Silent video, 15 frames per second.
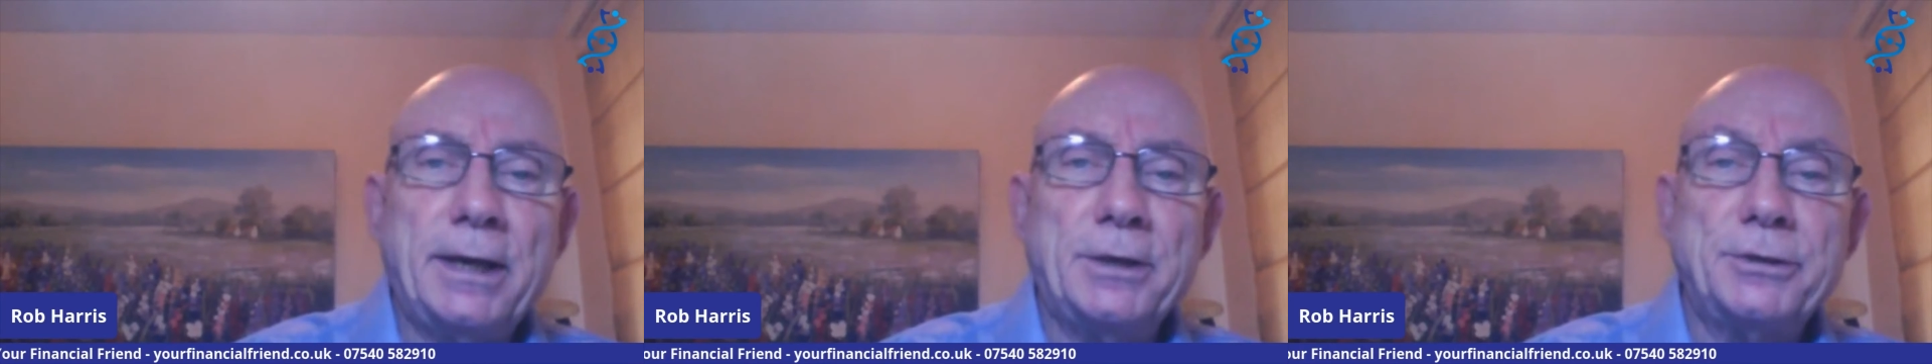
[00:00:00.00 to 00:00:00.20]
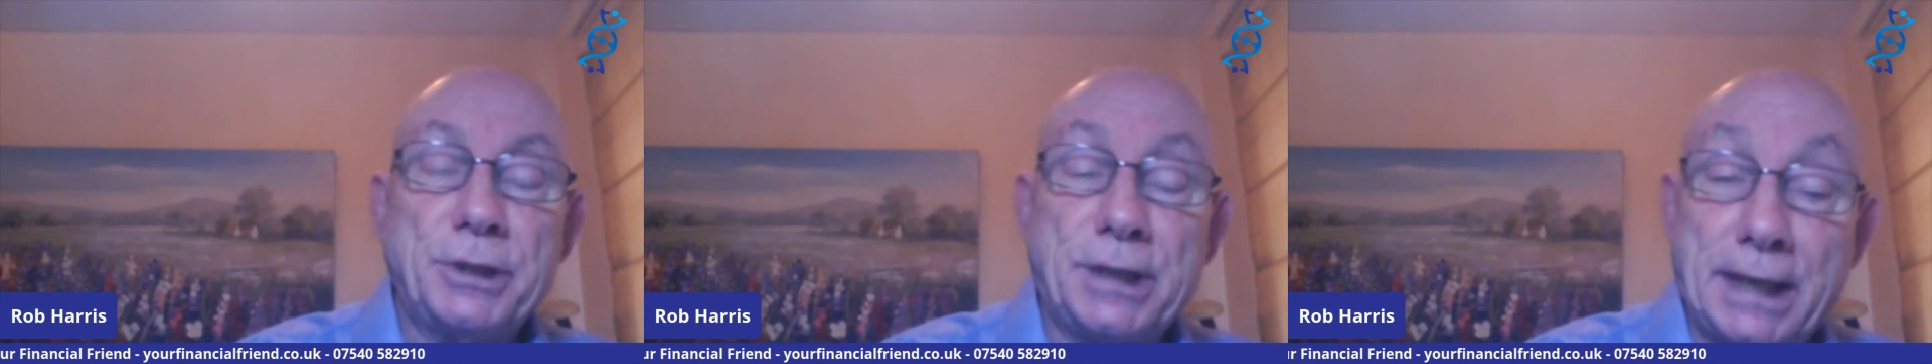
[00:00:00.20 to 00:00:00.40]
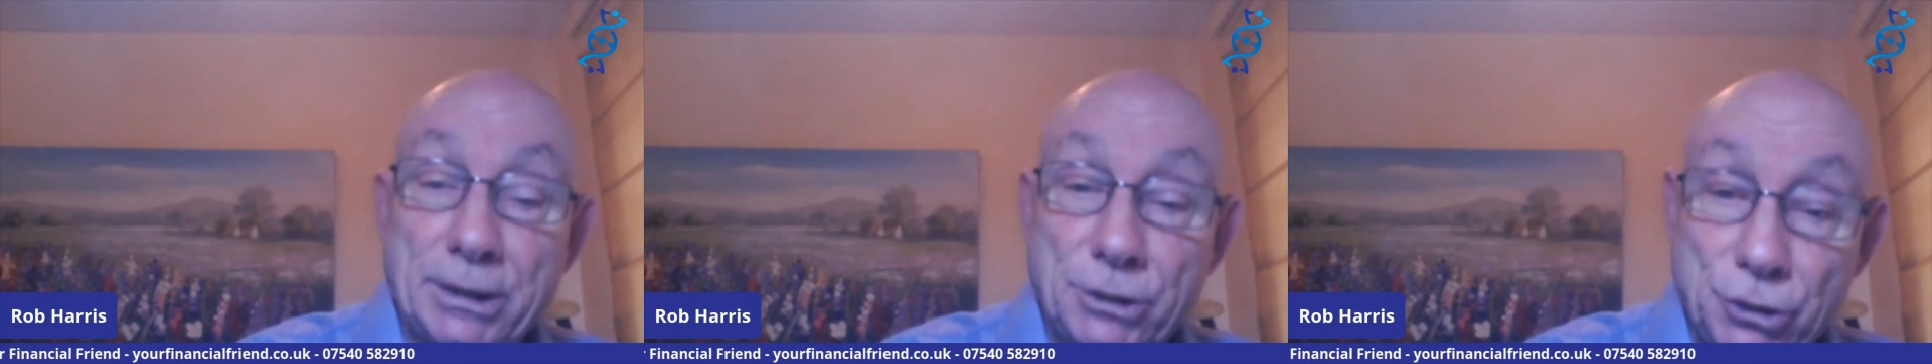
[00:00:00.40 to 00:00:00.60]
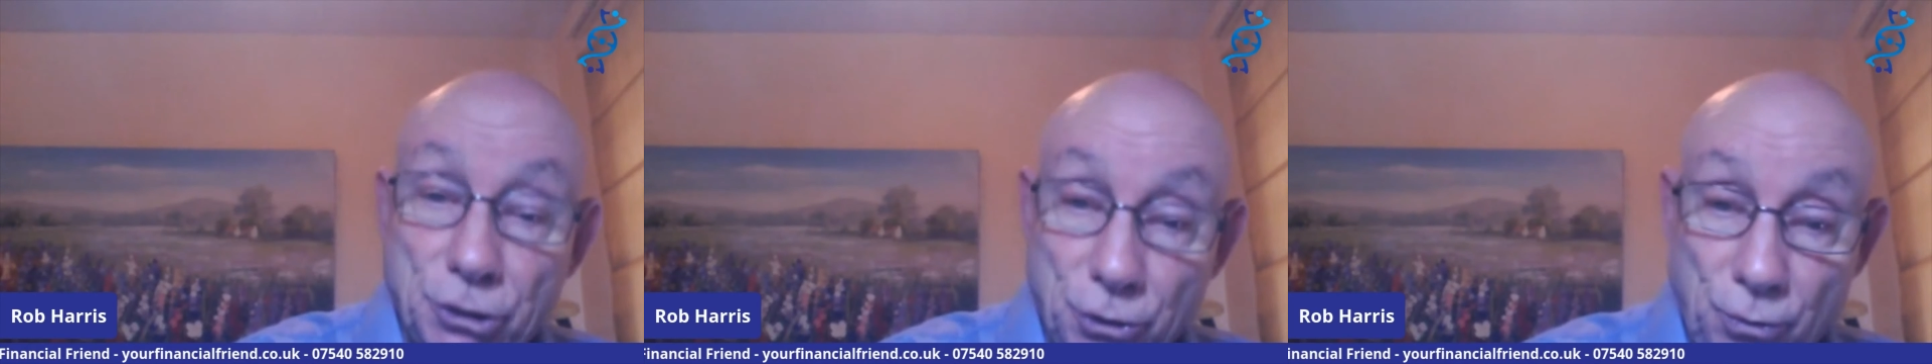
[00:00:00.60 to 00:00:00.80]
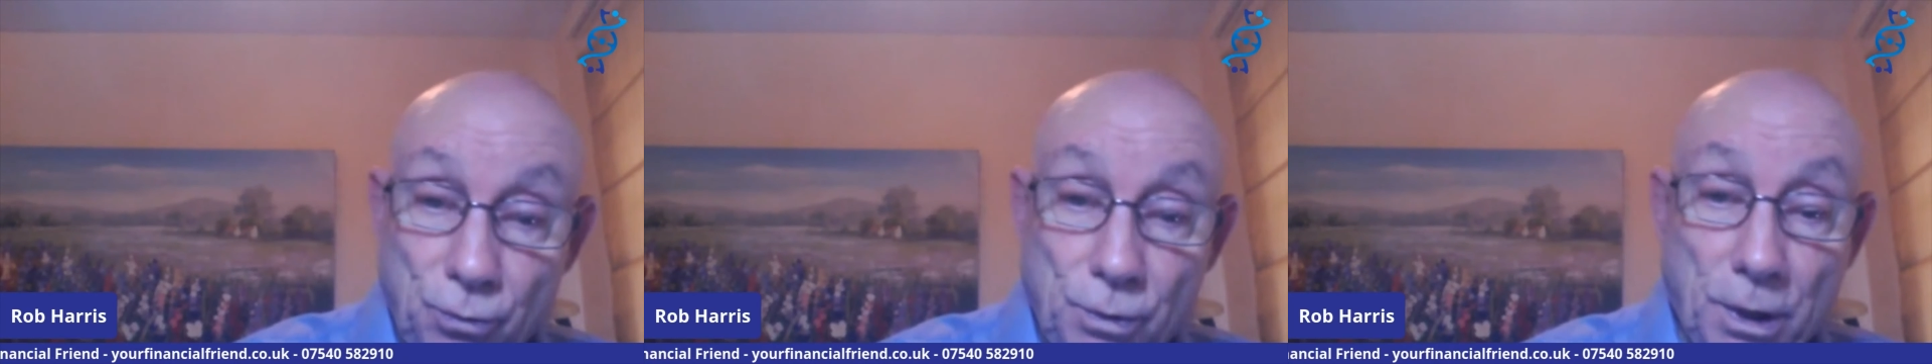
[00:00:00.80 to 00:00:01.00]
how to get
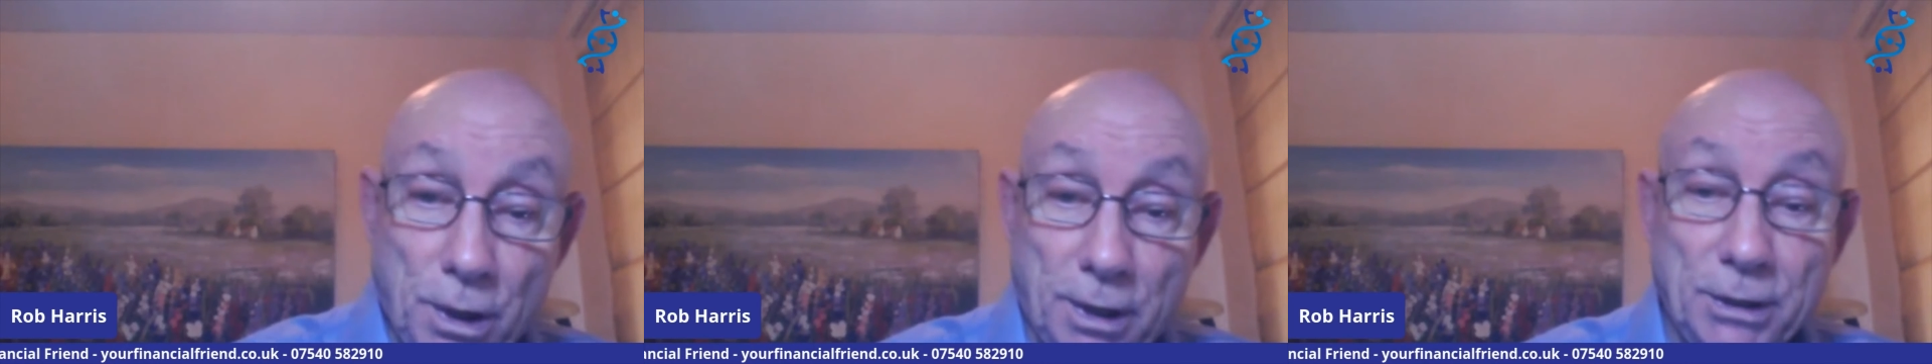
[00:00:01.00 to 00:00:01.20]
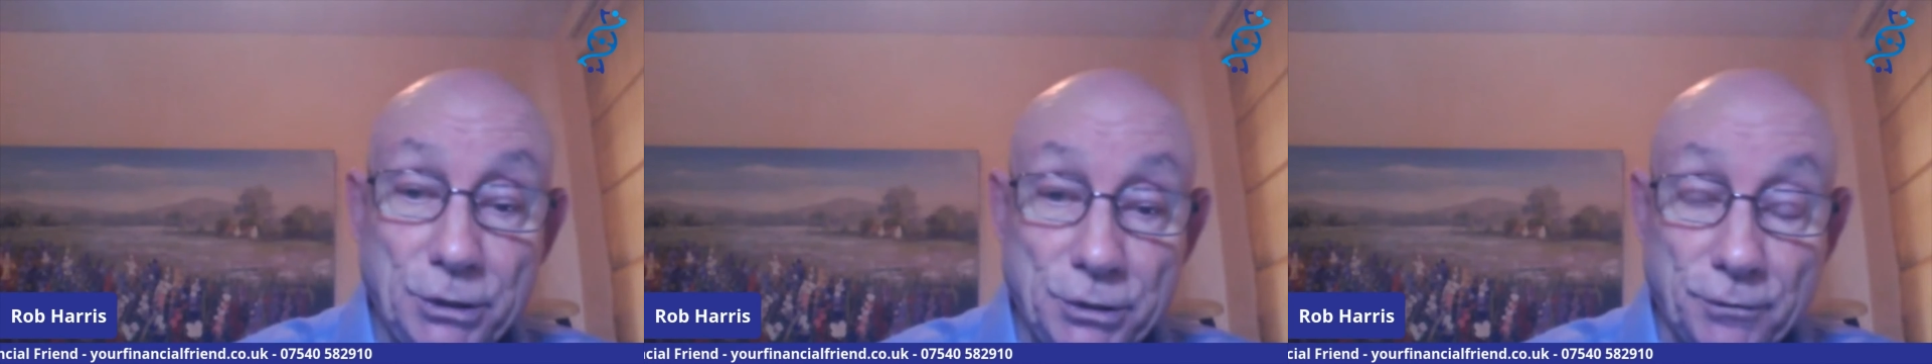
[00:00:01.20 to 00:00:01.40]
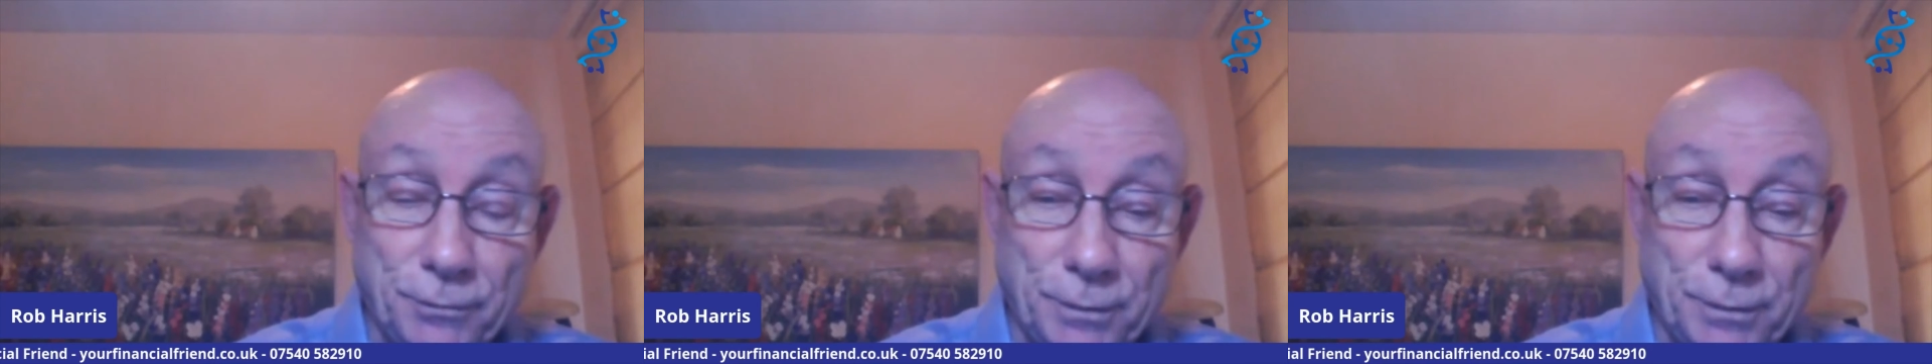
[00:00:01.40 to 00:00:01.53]
two kinds